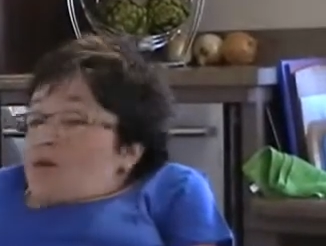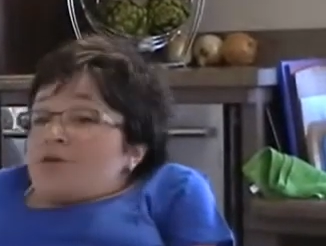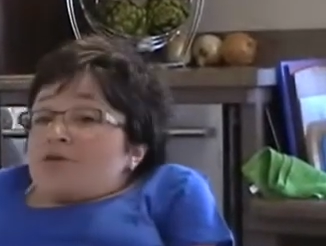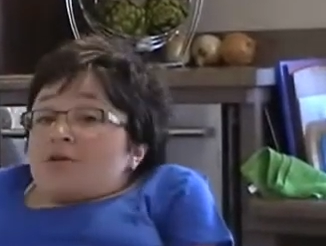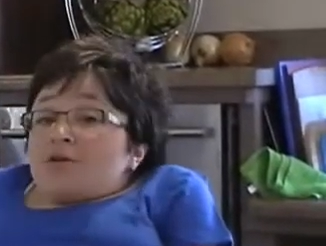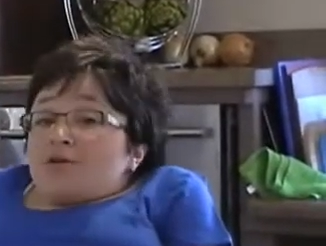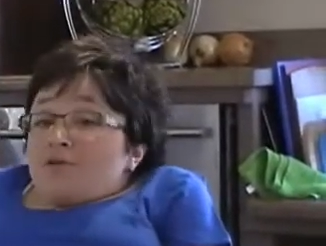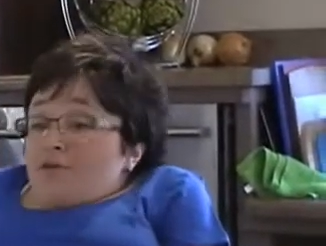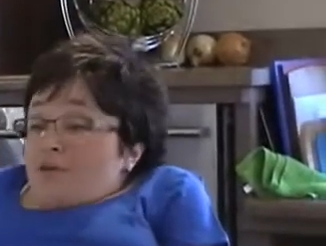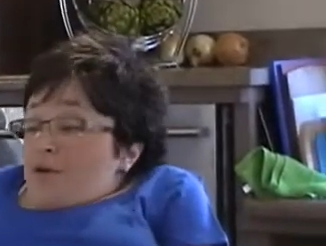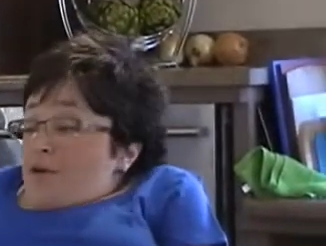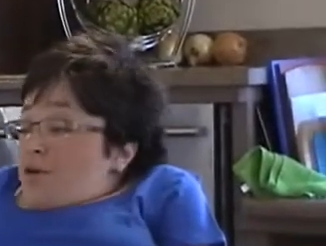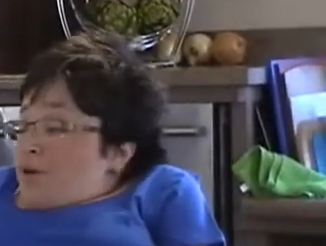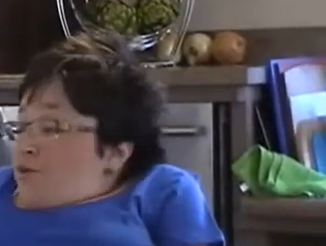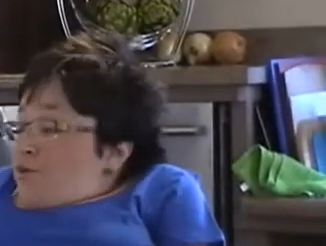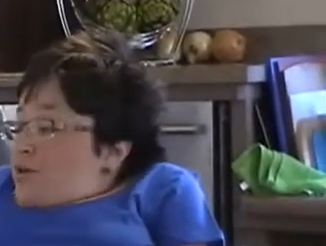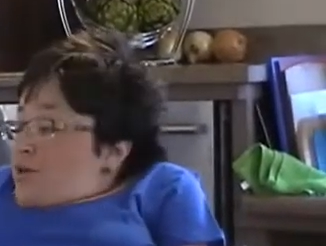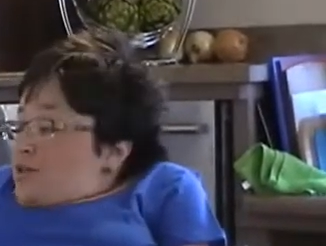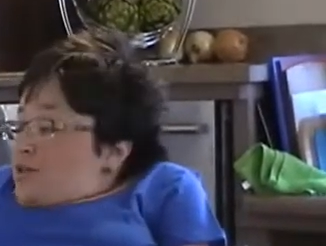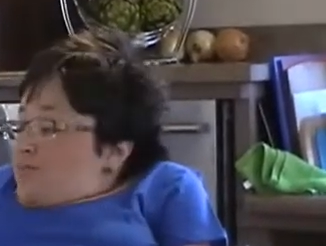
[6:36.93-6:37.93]
They're very
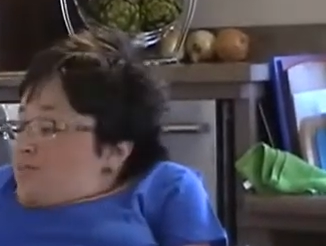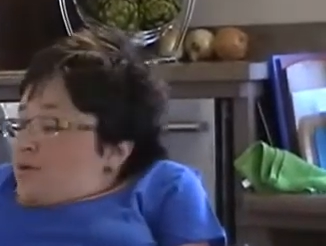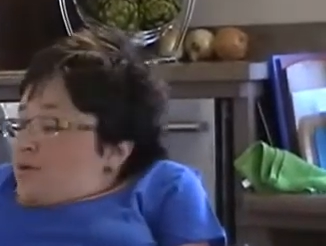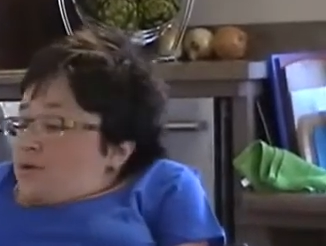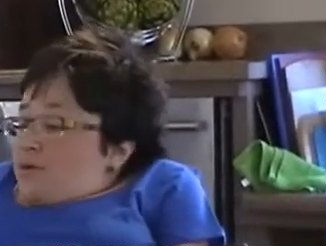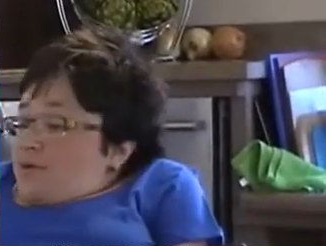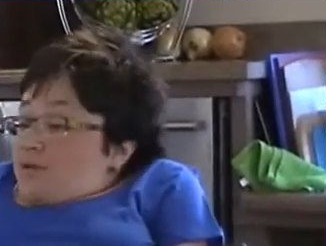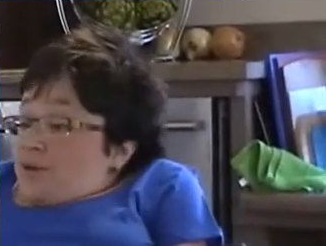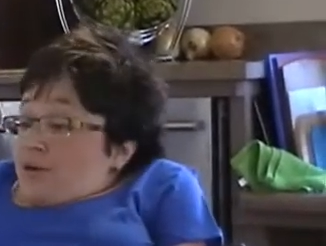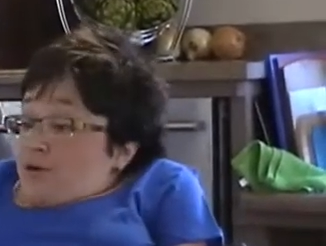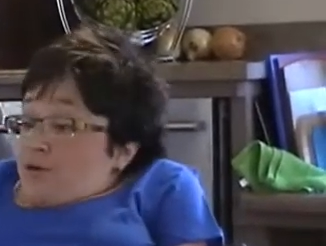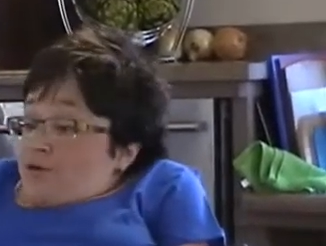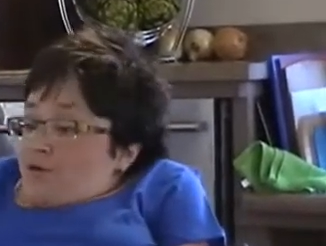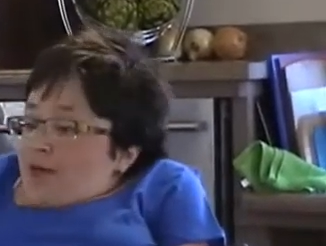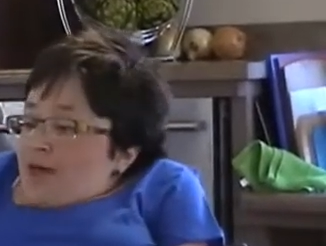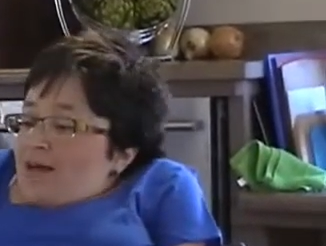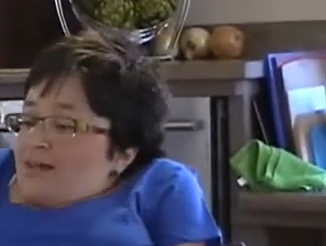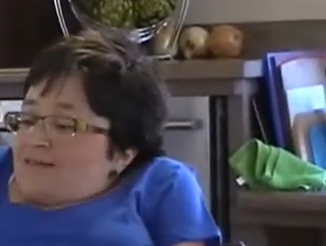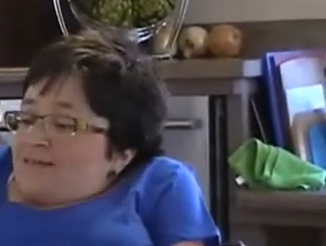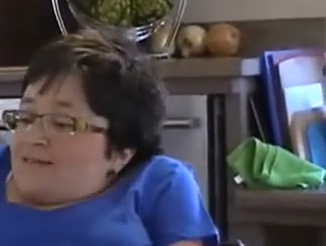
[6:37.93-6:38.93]
crisp, you can hear
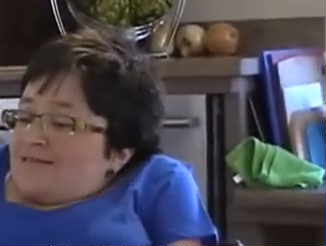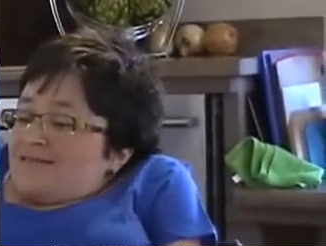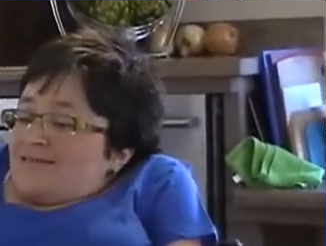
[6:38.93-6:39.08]
that.